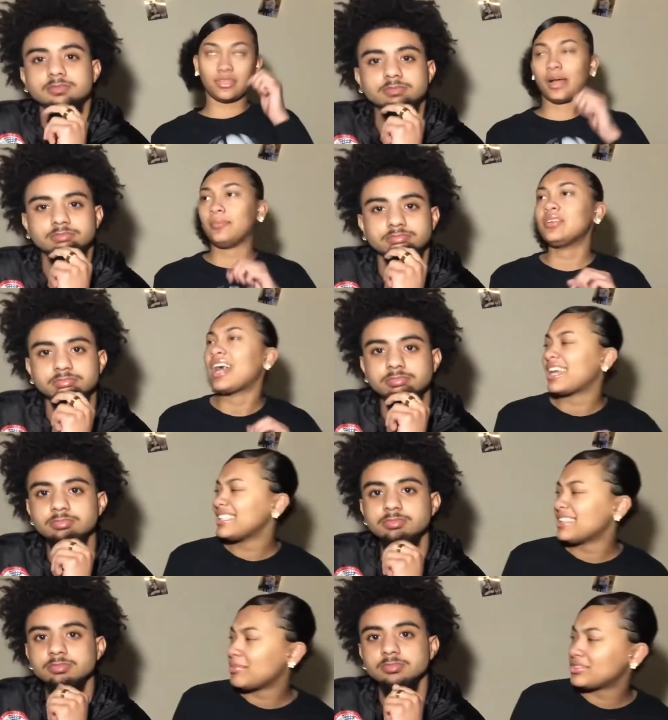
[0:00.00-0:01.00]
Speaker 1: I'm, I
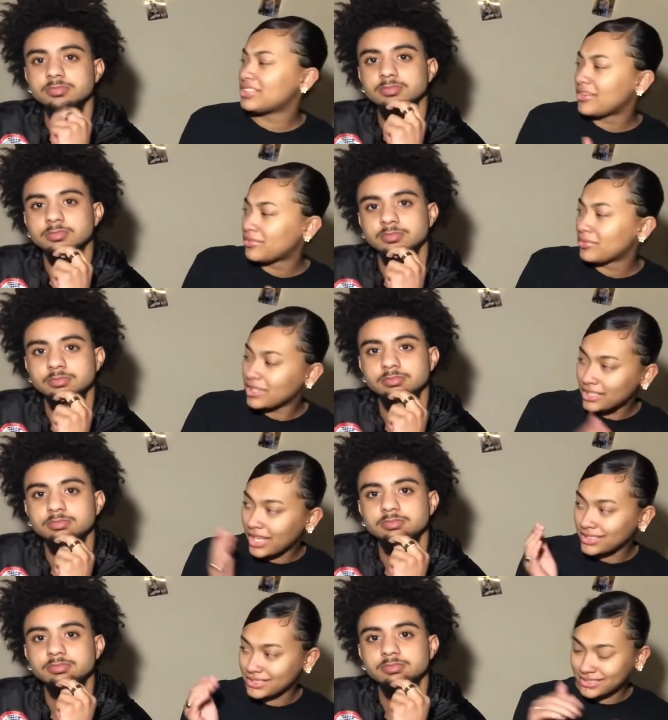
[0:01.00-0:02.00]
guess I'm gonna start from where
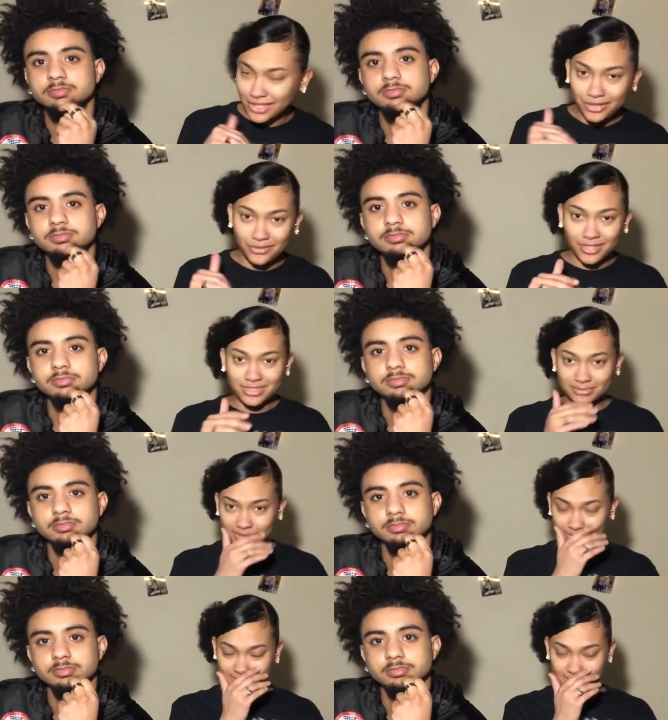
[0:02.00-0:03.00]
like the seating
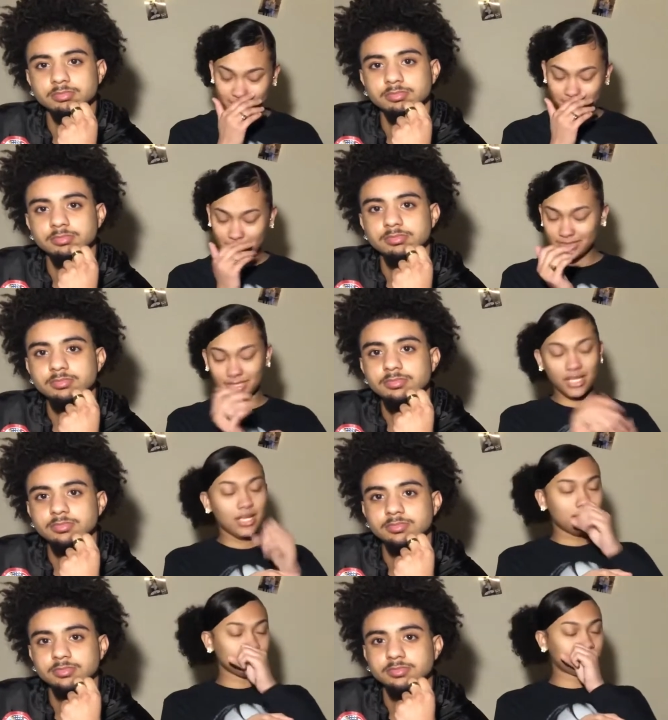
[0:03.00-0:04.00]
arrangement is period.
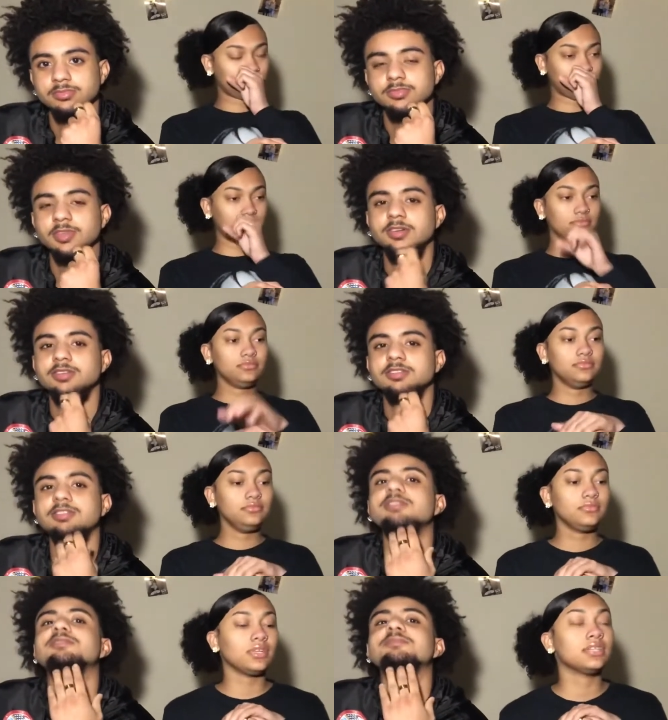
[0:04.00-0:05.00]
Oh
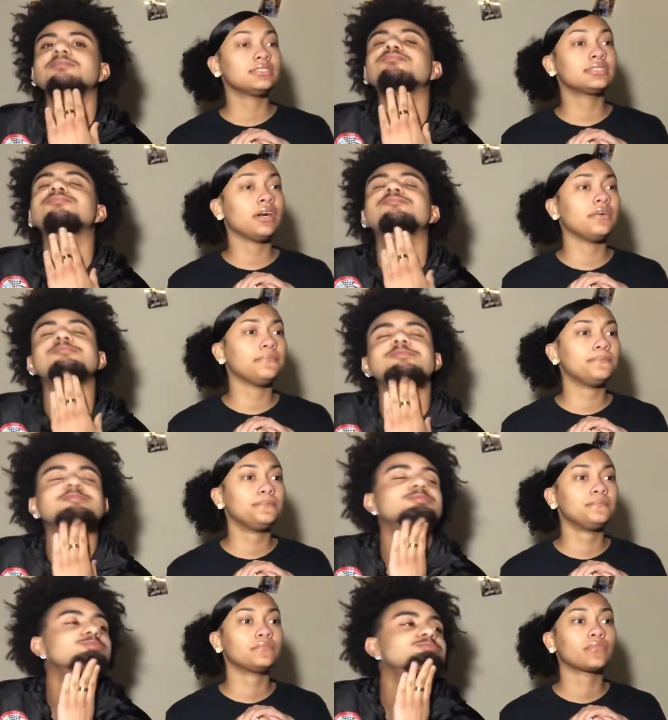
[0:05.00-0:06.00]
yeah. So,
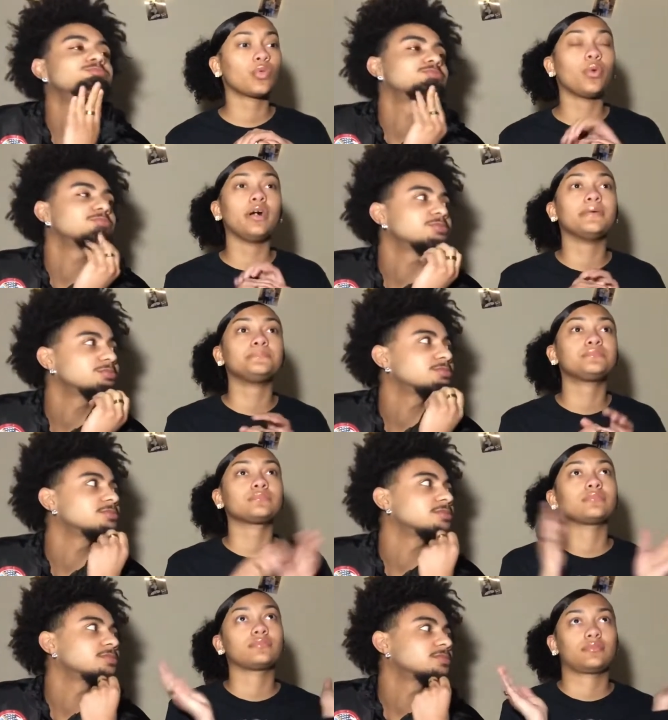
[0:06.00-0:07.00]
well,
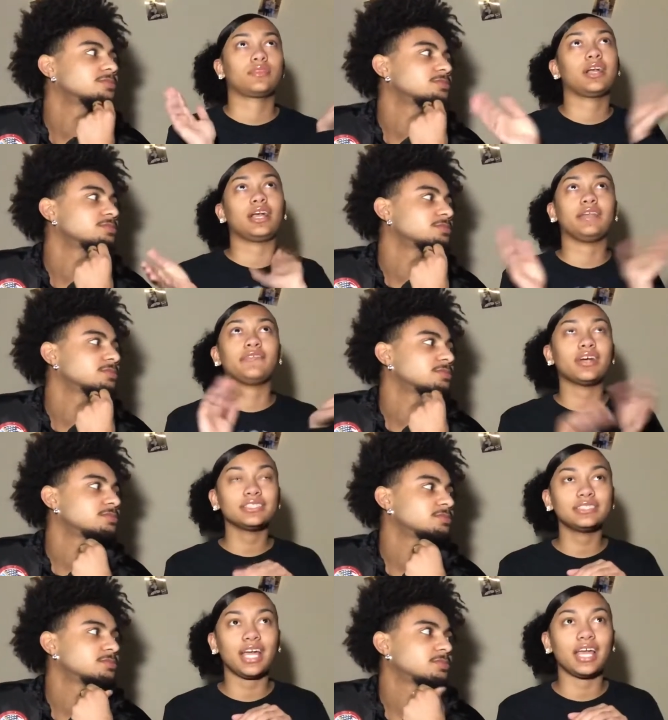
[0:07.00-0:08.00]
okay, the
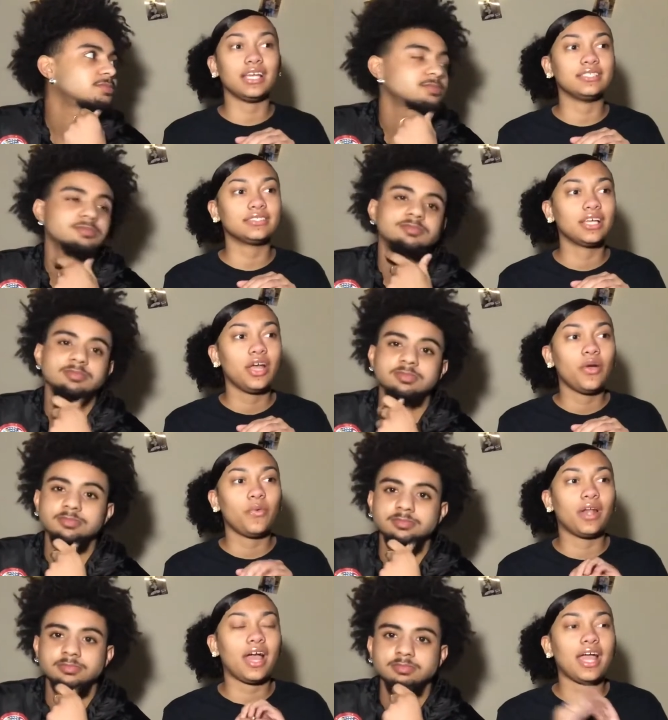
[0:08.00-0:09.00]
first days
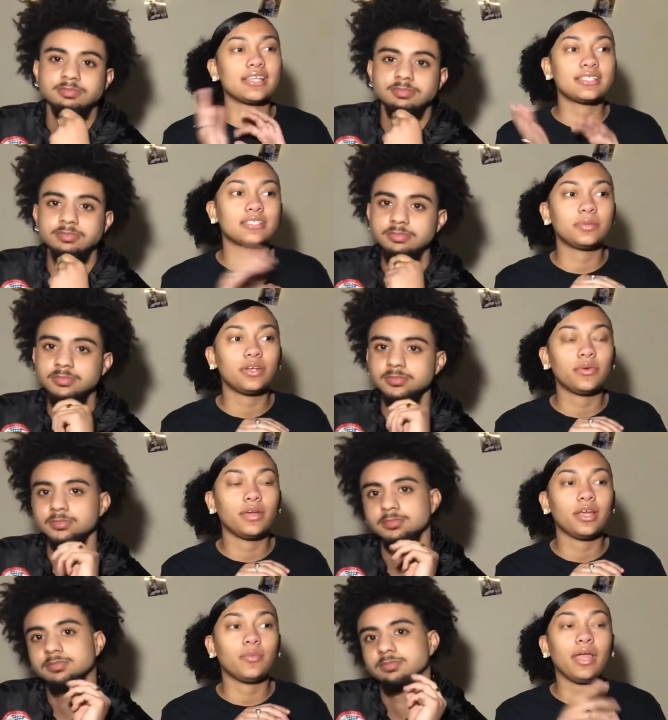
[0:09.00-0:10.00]
when I had sixth period
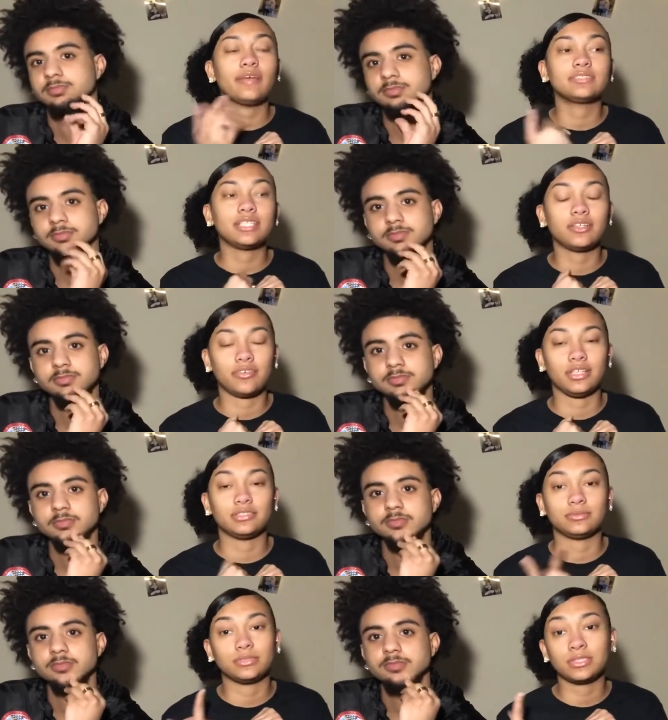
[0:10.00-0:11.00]
with him, we have seating
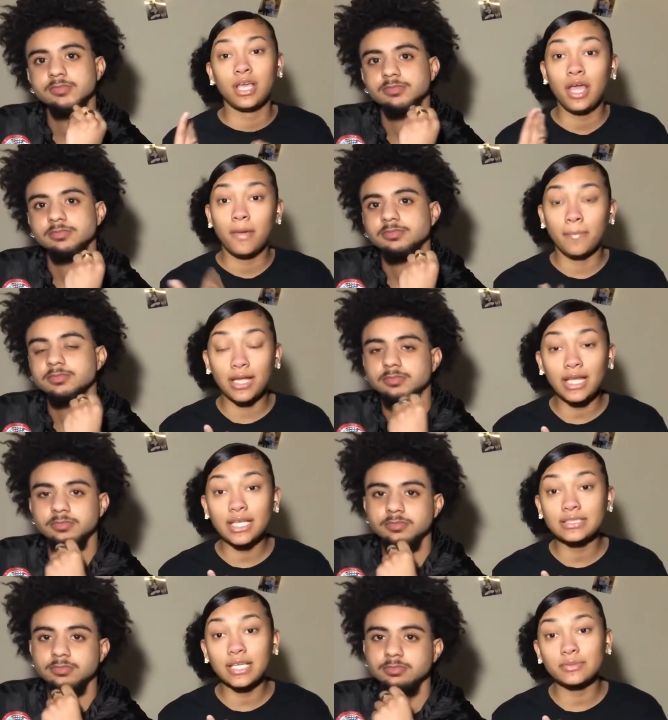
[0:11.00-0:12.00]
arrangements. My
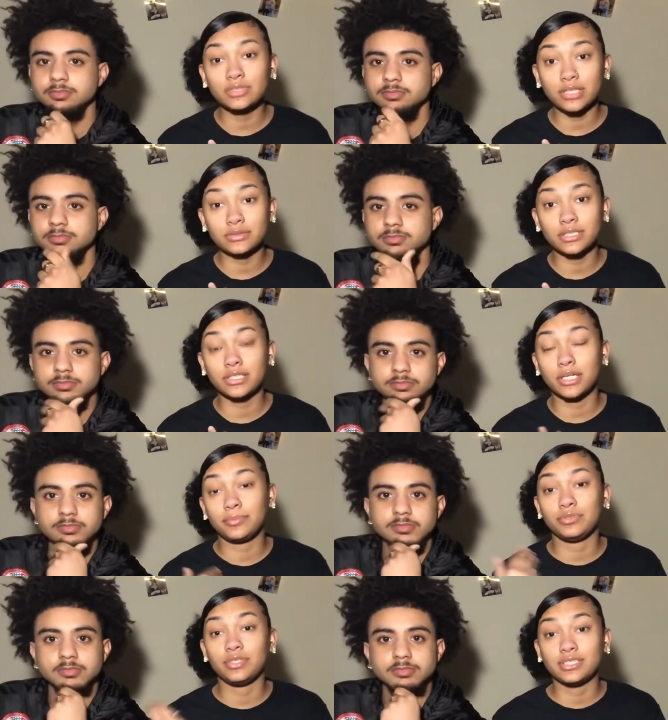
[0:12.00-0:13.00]
last name starts with a
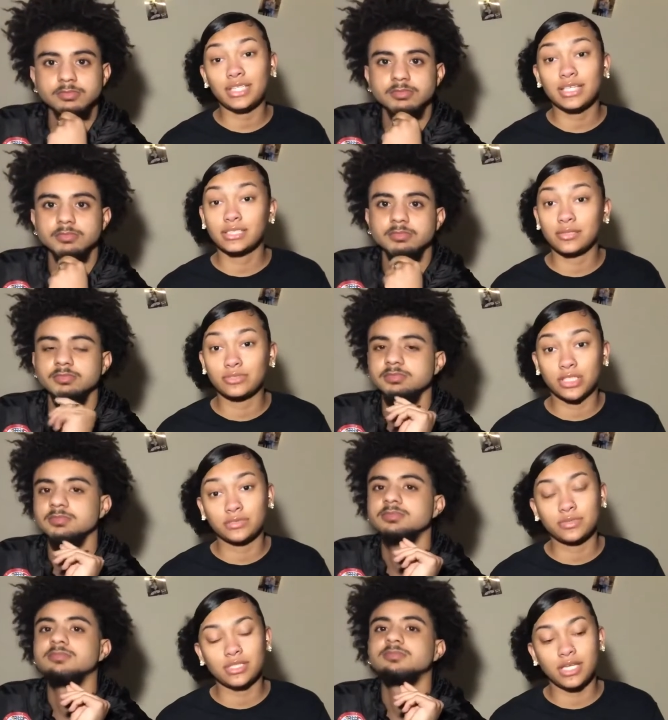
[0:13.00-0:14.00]
W, his last name
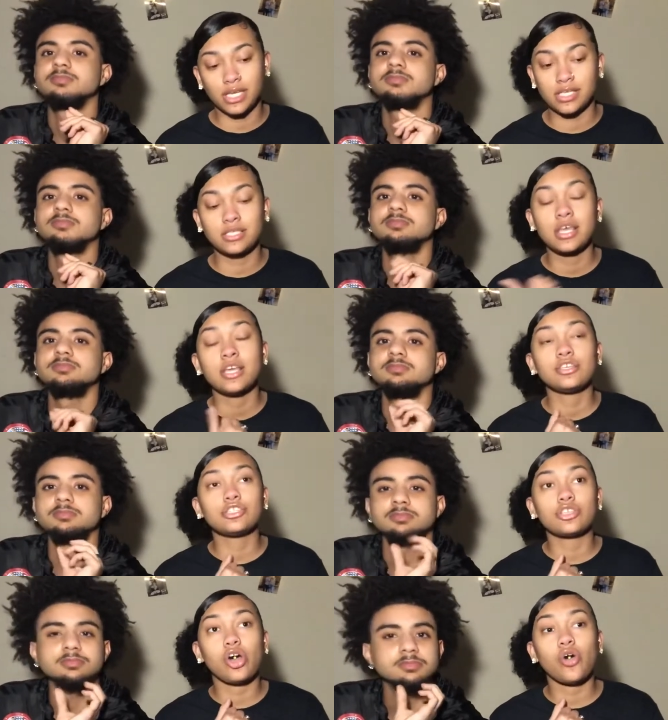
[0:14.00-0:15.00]
starts with an S.
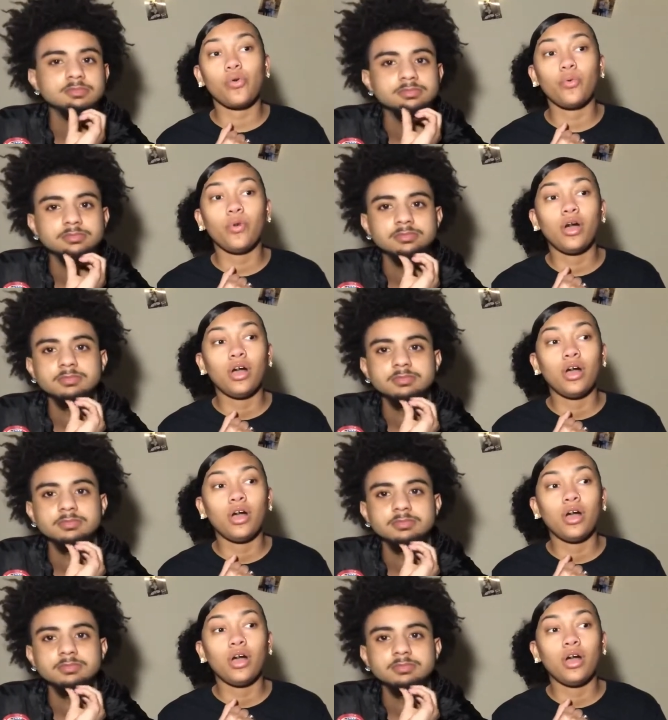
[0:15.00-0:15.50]
So